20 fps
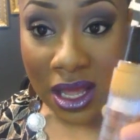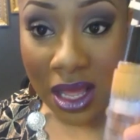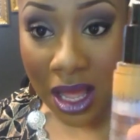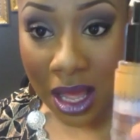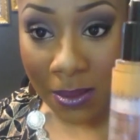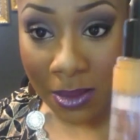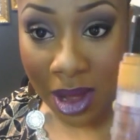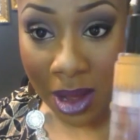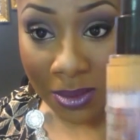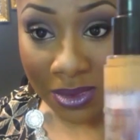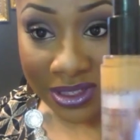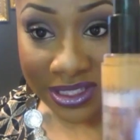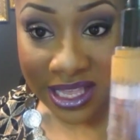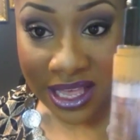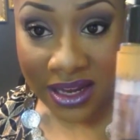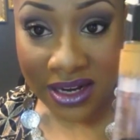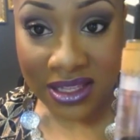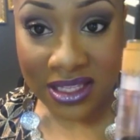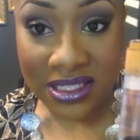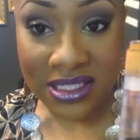I'm almost
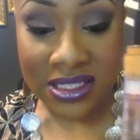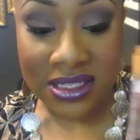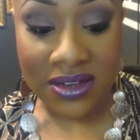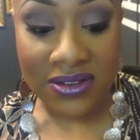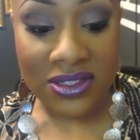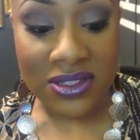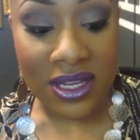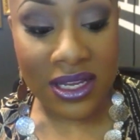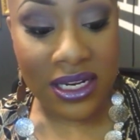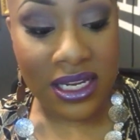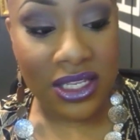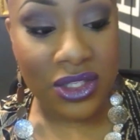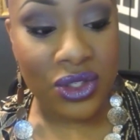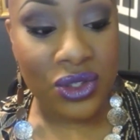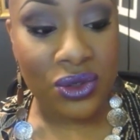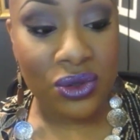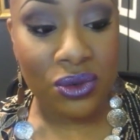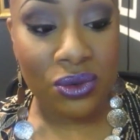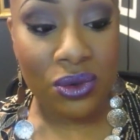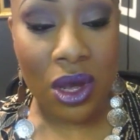out of this stuff, so I need
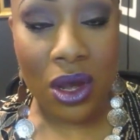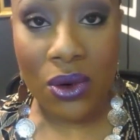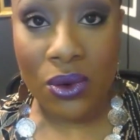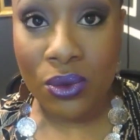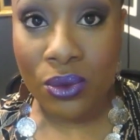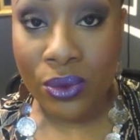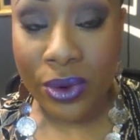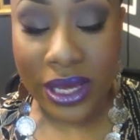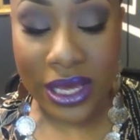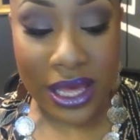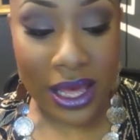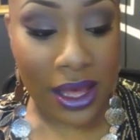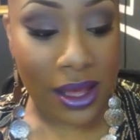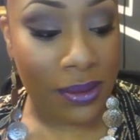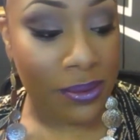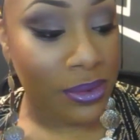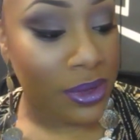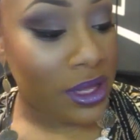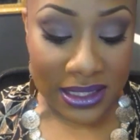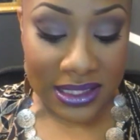to re-up.